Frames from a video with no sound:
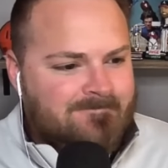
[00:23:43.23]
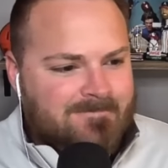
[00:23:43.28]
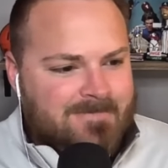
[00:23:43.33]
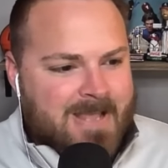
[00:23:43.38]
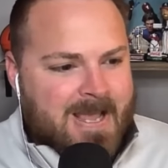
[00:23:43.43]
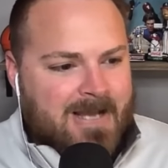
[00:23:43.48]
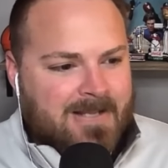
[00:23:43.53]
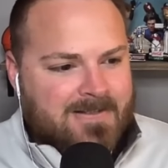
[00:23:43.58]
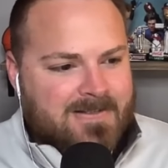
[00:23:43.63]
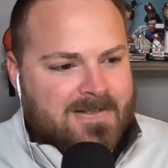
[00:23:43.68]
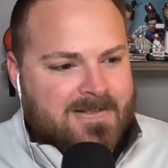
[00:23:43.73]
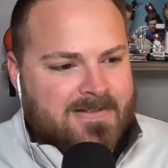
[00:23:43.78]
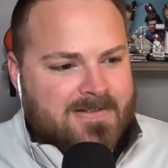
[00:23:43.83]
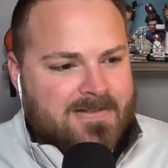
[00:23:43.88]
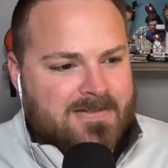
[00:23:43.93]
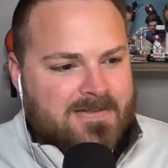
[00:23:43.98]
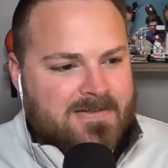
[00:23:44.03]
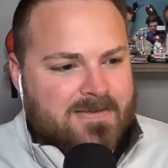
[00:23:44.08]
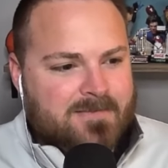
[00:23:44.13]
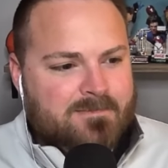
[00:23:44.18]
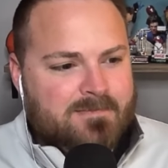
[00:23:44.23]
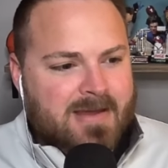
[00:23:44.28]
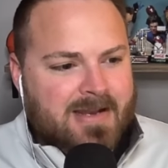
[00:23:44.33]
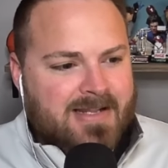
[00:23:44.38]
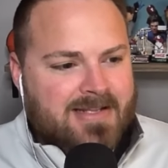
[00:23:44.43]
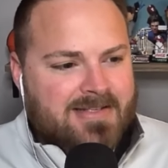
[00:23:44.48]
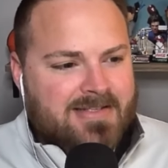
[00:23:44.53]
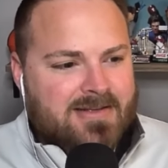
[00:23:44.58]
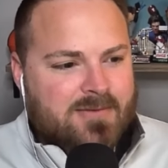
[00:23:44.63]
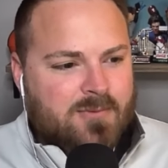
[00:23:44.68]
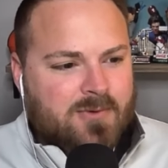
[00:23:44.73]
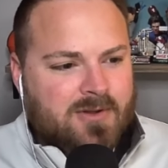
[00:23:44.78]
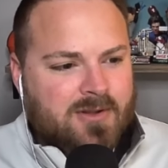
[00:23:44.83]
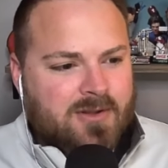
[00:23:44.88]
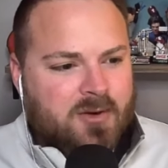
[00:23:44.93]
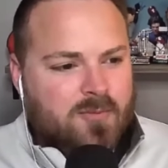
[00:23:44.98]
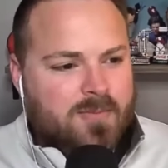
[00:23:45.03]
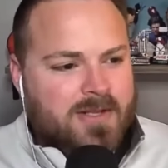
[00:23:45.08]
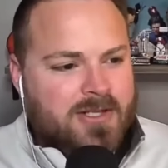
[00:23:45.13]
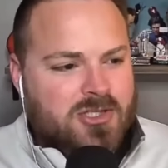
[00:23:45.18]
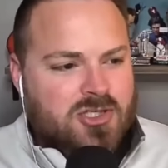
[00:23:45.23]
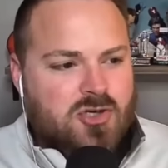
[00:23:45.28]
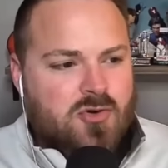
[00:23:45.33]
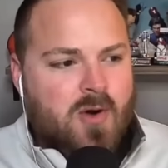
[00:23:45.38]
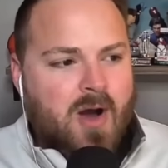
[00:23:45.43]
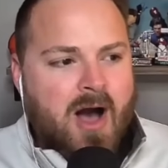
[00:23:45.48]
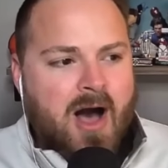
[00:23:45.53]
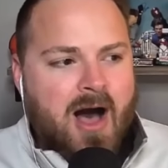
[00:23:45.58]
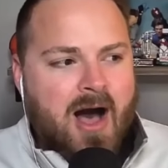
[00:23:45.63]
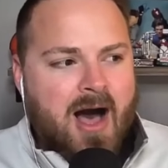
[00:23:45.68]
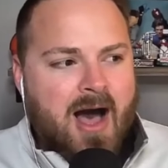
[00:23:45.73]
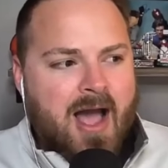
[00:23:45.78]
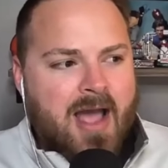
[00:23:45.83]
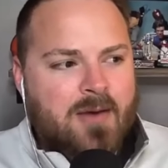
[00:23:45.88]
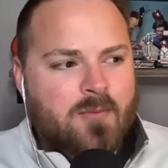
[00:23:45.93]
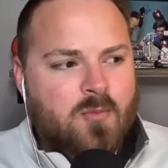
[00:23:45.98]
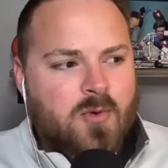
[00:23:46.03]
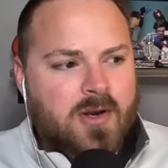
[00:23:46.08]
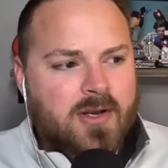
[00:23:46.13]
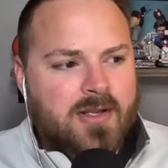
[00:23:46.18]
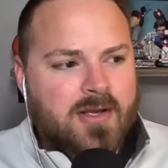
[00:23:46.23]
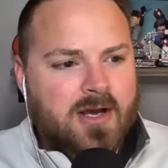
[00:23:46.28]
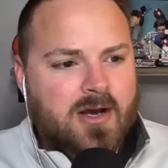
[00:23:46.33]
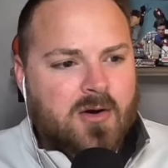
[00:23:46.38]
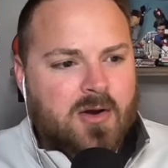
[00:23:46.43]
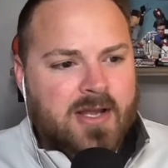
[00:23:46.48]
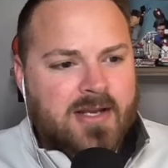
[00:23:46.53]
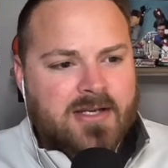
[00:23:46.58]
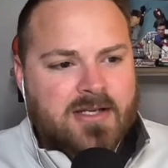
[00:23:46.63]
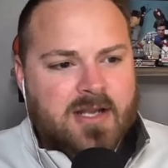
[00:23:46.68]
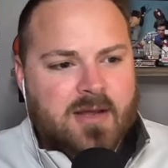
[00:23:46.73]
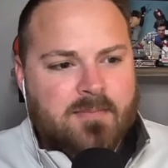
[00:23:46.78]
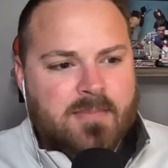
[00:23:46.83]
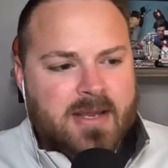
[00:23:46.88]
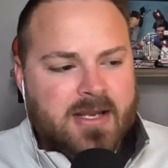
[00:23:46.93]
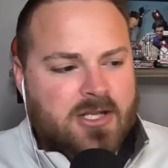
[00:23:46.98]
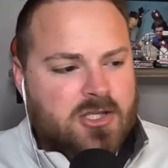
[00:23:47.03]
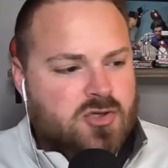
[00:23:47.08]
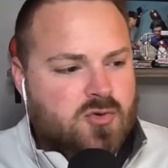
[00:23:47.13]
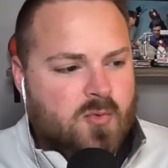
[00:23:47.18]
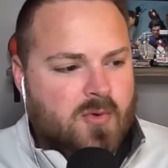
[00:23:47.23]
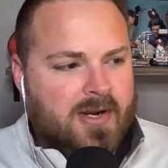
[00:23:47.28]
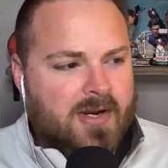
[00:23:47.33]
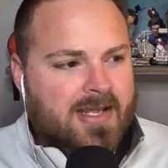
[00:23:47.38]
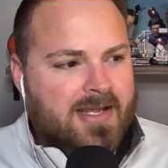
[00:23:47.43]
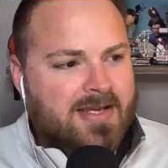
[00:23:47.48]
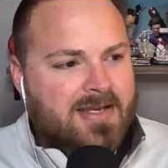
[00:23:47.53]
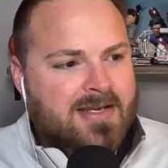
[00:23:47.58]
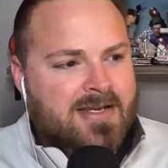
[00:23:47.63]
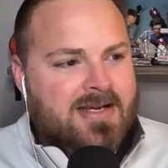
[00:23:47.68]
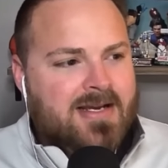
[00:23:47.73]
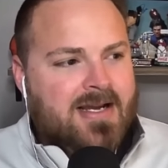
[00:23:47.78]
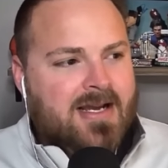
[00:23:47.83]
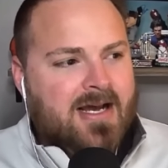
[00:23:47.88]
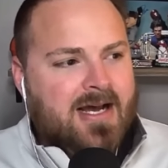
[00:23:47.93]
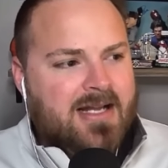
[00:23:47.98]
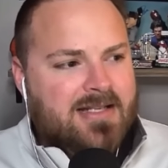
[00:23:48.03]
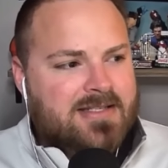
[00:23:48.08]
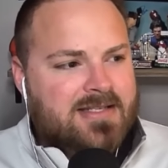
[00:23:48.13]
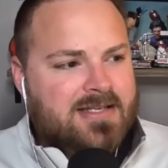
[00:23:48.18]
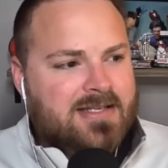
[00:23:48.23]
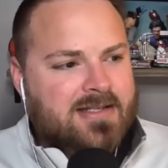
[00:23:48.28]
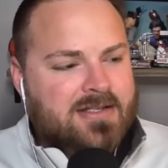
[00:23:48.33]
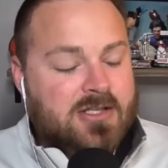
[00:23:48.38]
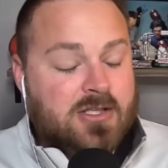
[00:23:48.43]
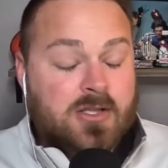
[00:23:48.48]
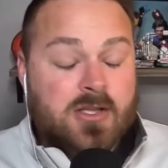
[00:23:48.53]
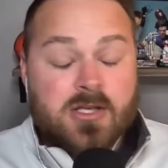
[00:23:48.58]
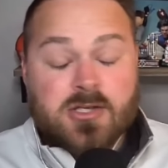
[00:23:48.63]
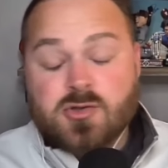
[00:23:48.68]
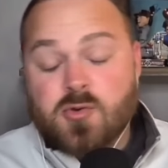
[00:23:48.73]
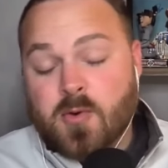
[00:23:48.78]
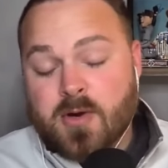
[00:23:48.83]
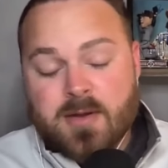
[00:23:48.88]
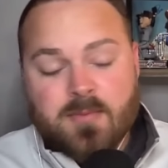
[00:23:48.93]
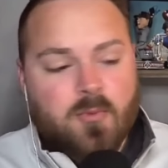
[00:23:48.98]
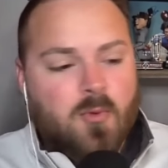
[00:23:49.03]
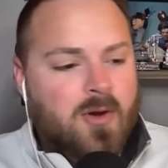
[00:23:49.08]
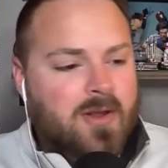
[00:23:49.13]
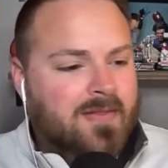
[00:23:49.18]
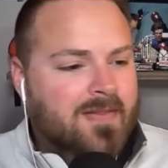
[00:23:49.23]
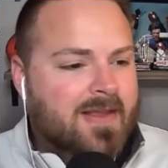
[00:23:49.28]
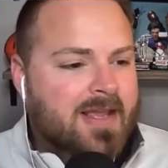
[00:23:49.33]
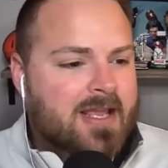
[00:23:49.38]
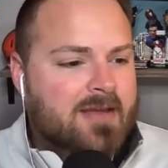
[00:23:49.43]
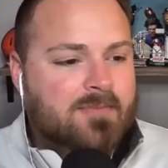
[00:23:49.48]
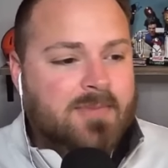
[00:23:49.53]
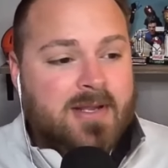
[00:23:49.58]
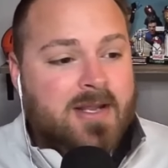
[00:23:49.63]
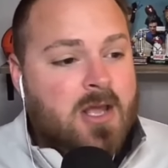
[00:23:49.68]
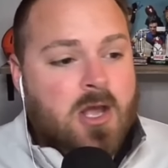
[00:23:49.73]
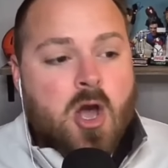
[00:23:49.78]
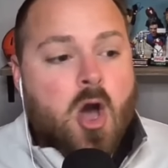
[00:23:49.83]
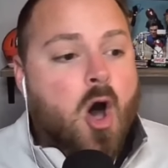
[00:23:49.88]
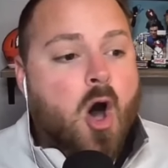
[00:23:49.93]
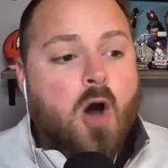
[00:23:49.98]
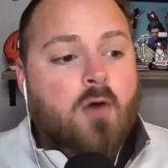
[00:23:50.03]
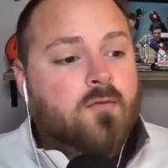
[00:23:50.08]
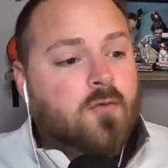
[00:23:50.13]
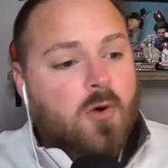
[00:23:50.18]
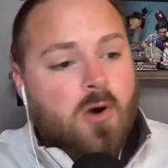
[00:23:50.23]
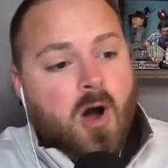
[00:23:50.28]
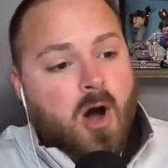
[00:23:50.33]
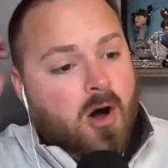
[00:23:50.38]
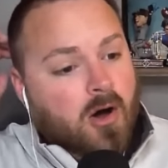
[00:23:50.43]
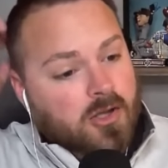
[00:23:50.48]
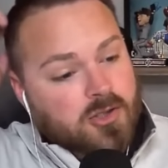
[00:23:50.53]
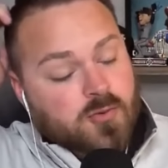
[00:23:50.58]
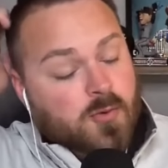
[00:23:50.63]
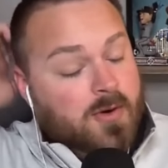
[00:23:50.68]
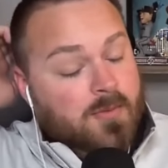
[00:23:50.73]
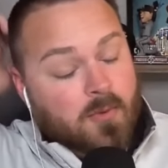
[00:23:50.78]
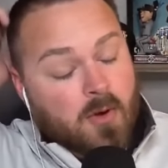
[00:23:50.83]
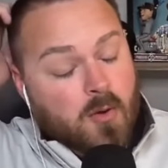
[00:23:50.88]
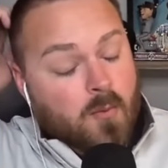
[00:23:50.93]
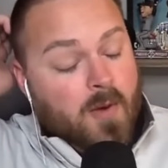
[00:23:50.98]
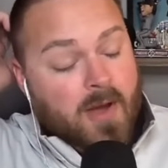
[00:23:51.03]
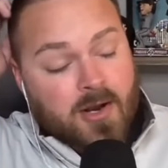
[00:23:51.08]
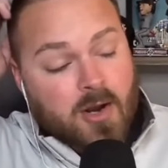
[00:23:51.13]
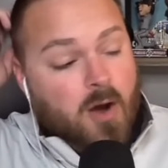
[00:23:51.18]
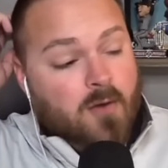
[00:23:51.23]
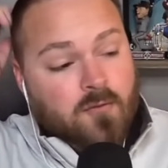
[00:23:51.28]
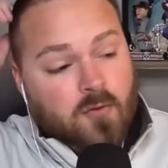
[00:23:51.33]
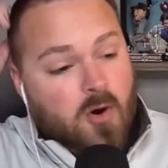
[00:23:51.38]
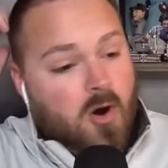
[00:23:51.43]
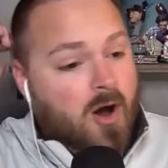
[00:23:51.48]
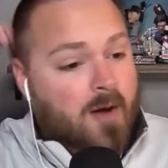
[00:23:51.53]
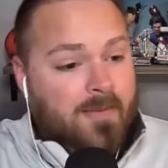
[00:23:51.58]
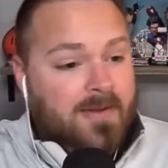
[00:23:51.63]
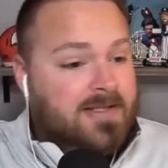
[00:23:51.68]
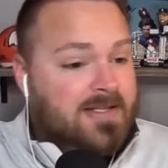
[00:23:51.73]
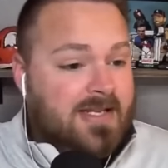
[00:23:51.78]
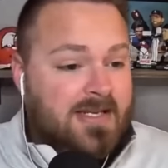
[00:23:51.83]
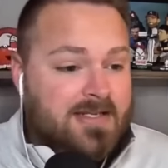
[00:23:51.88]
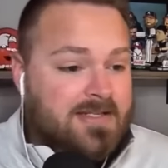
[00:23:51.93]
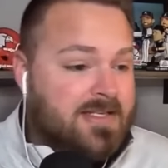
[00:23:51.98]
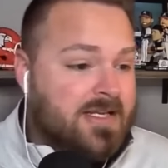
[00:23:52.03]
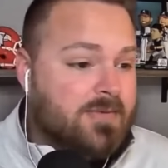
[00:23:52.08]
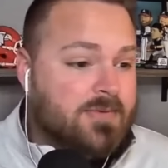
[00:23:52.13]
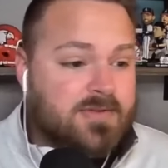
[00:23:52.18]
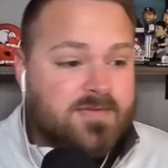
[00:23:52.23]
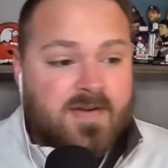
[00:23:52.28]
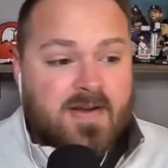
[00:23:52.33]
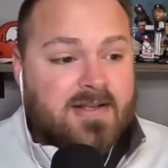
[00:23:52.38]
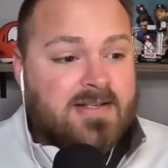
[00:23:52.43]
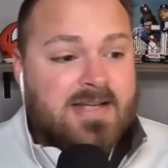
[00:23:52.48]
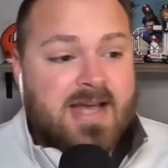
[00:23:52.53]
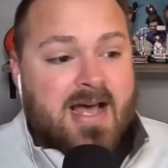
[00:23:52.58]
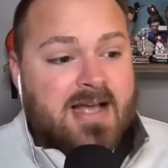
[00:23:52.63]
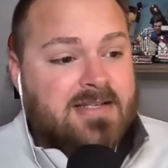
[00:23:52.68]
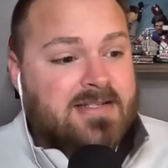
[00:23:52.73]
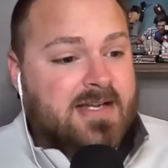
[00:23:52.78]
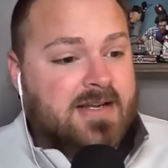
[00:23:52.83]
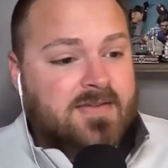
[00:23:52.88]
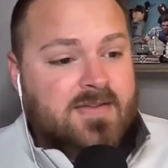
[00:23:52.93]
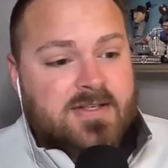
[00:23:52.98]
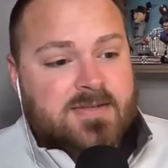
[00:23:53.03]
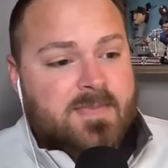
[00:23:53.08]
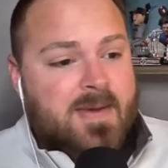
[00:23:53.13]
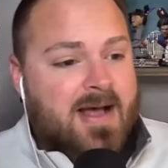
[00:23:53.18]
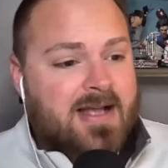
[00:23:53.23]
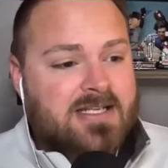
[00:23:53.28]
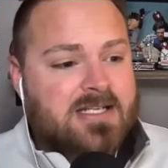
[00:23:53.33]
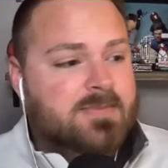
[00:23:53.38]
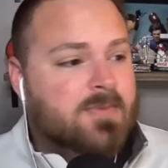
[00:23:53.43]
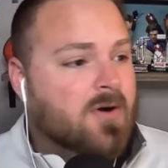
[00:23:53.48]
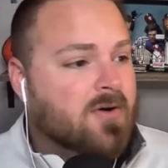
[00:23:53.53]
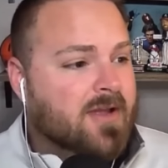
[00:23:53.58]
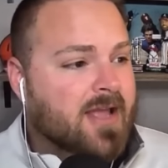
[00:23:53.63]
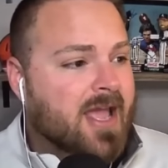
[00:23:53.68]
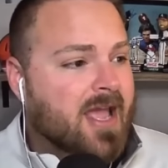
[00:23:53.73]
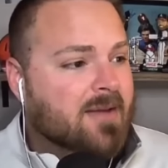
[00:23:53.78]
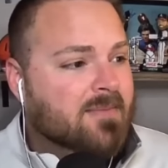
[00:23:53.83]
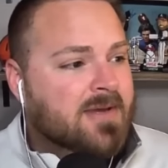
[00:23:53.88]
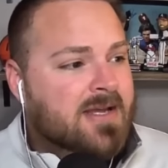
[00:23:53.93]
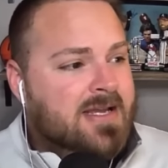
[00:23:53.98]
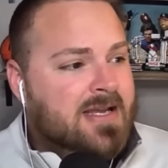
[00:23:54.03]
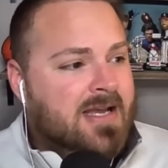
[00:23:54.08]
It's some minutes that were a little bit too high and what ended up being a 20-point lead. But overall, a 20-point win. Overall, I mean, Tennessee was fantastic in this basketball game.